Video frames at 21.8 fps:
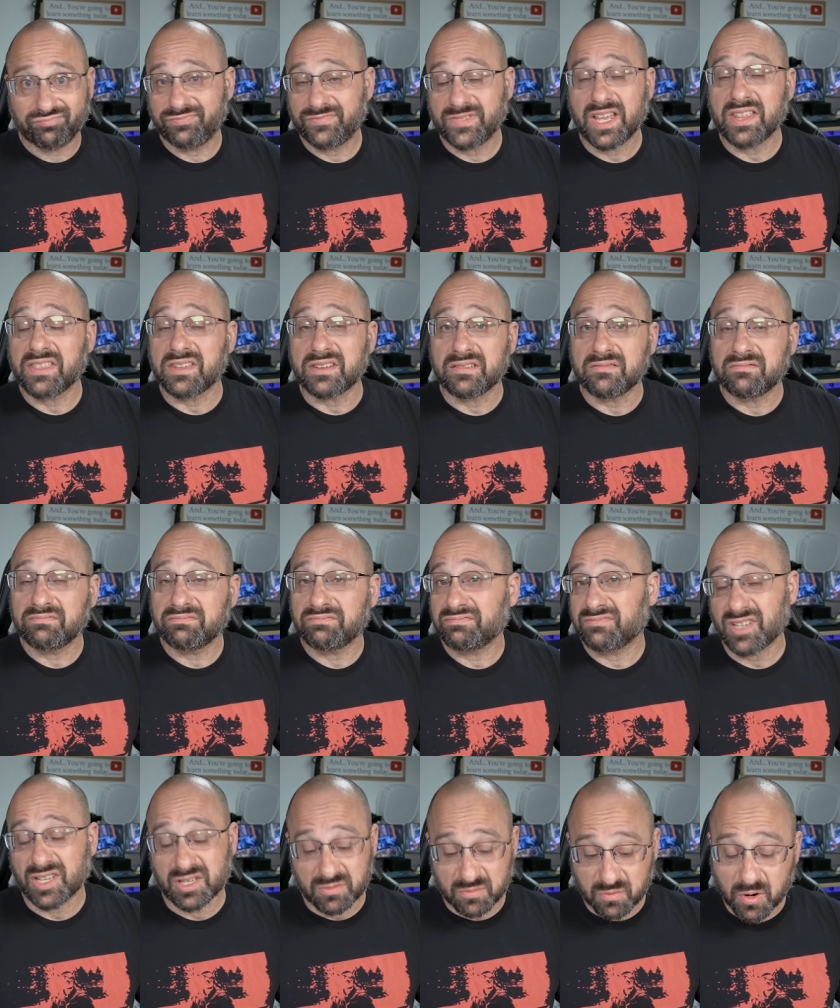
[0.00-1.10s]
Nothing.
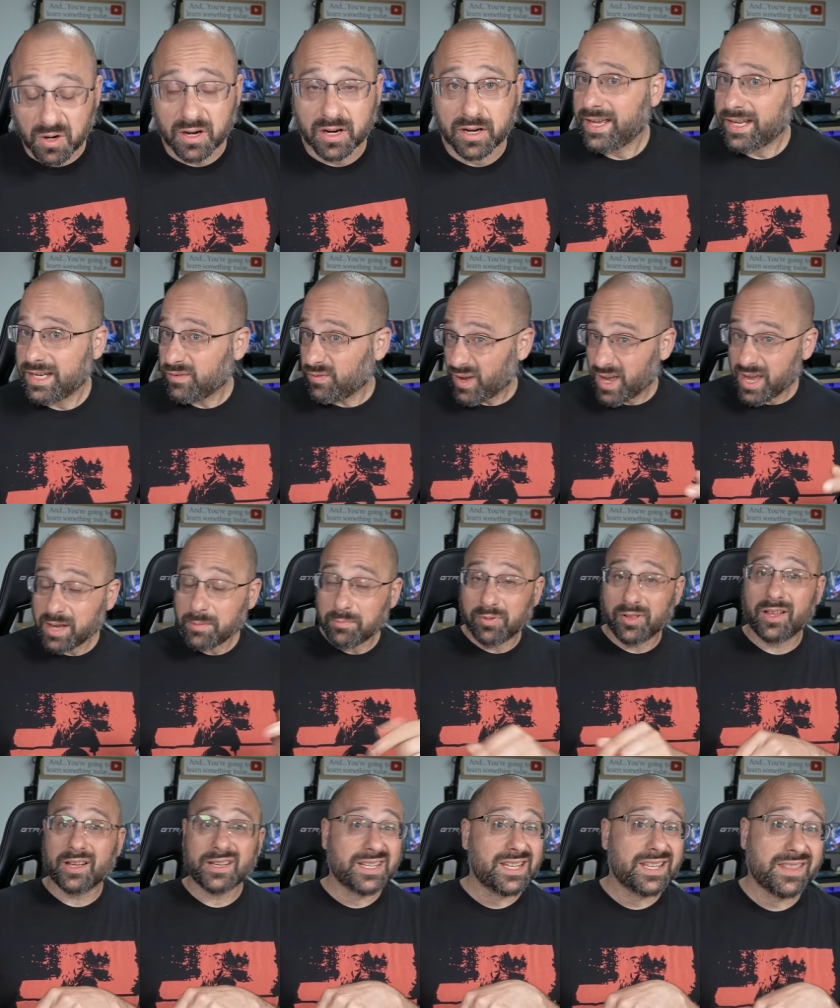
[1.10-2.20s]
Doesn't work. And if I had
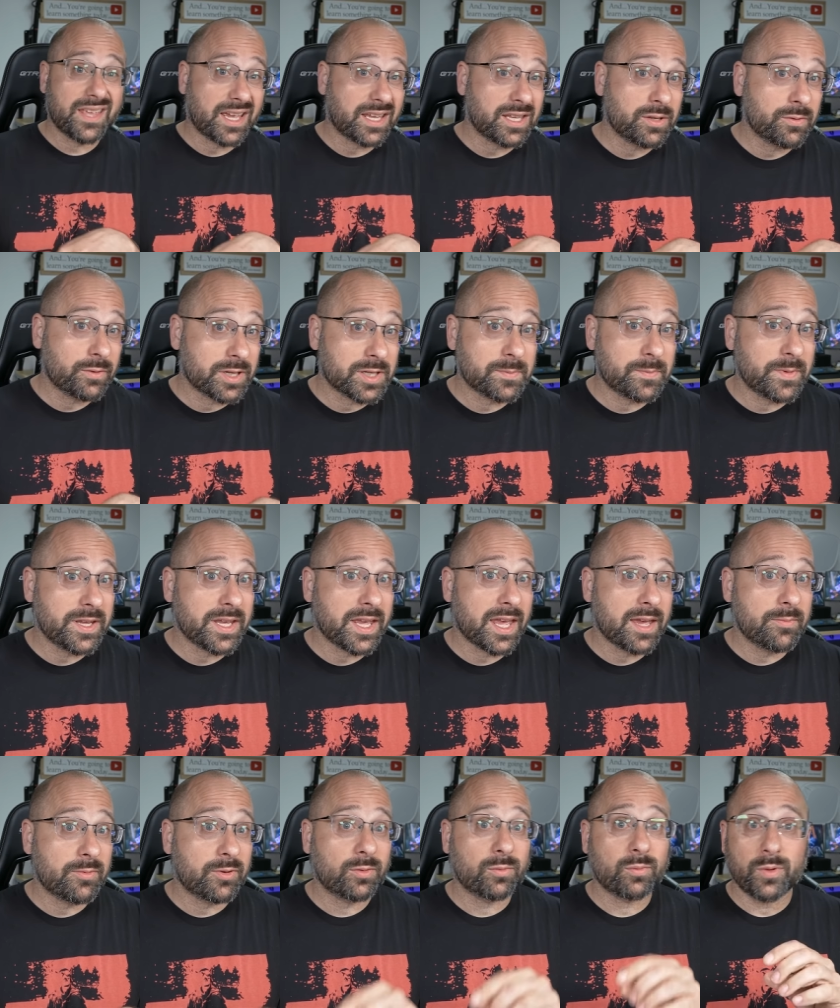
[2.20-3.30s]
plugged in that U S B
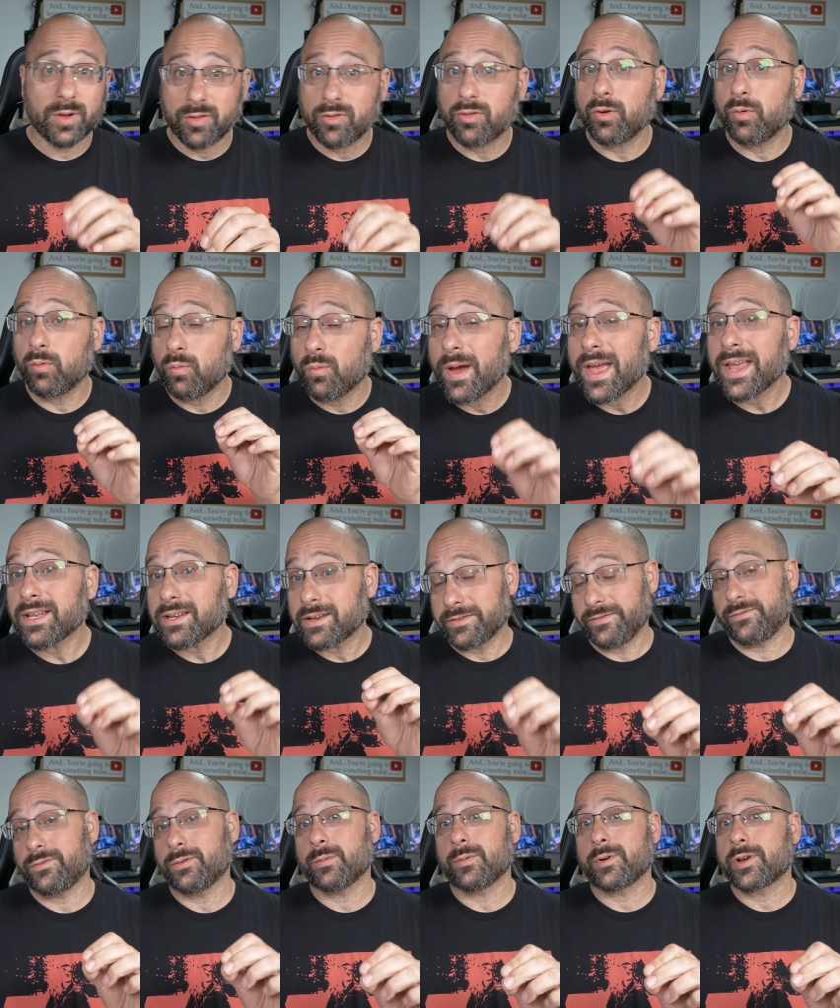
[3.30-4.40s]
cable with the wet
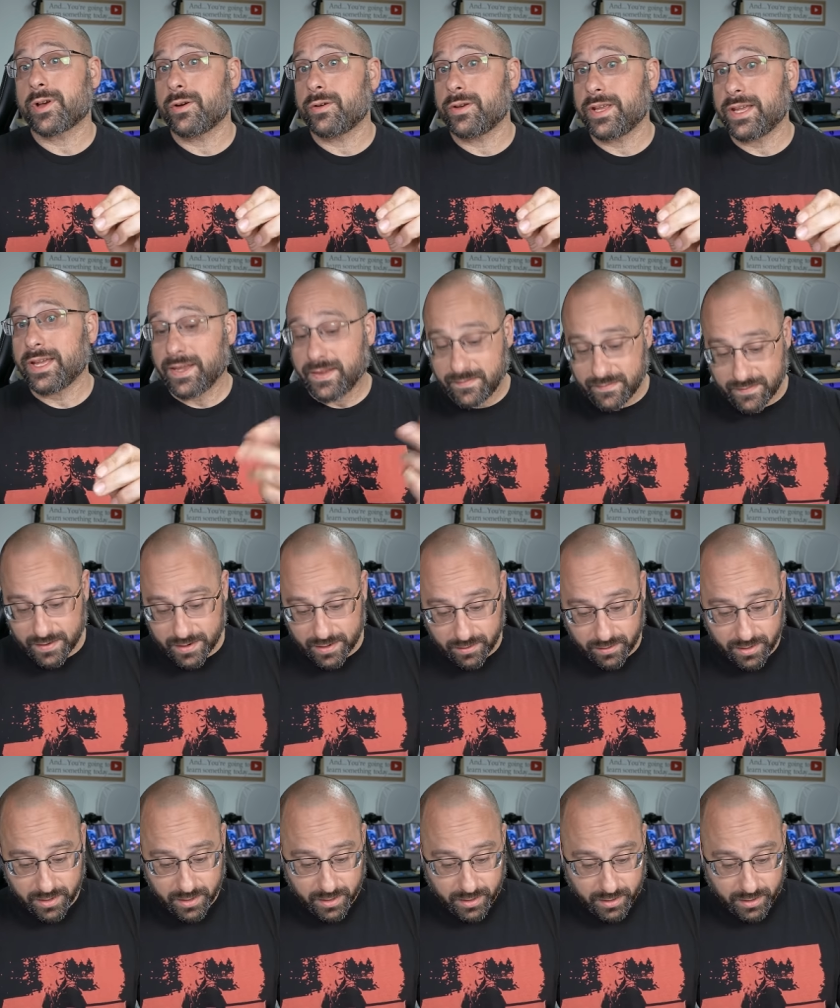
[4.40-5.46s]
conformal coating in there,